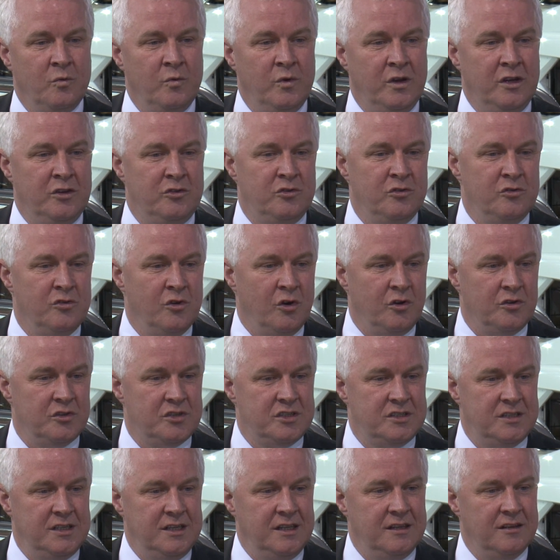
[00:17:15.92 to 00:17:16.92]
we do not
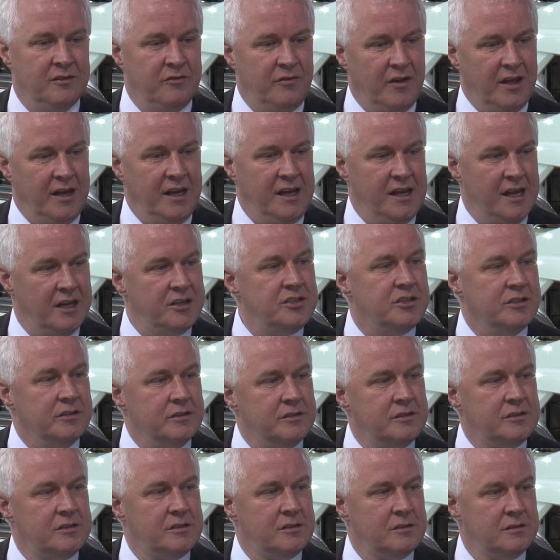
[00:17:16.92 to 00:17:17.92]
see the
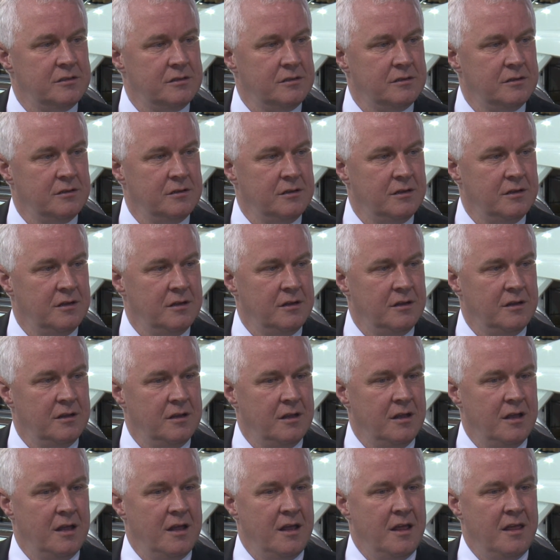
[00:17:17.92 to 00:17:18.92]
variations
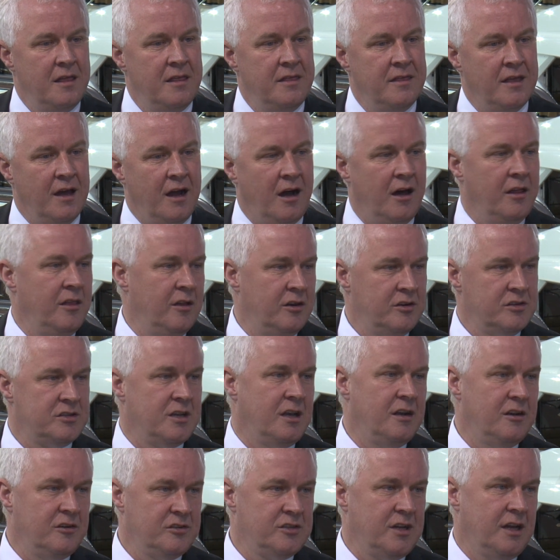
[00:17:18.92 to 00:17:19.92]
that others in
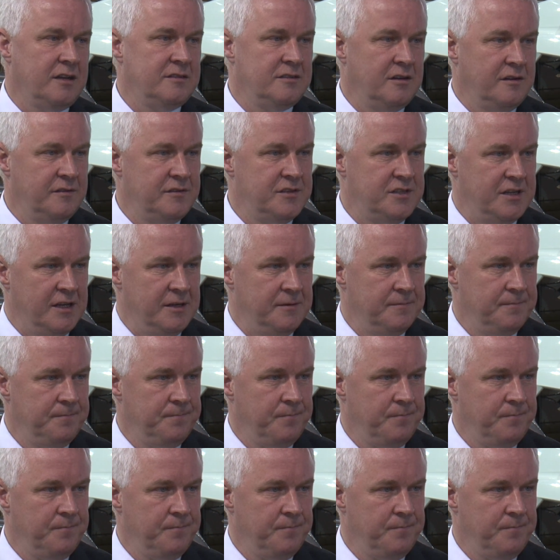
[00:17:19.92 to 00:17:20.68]
our sector have seen.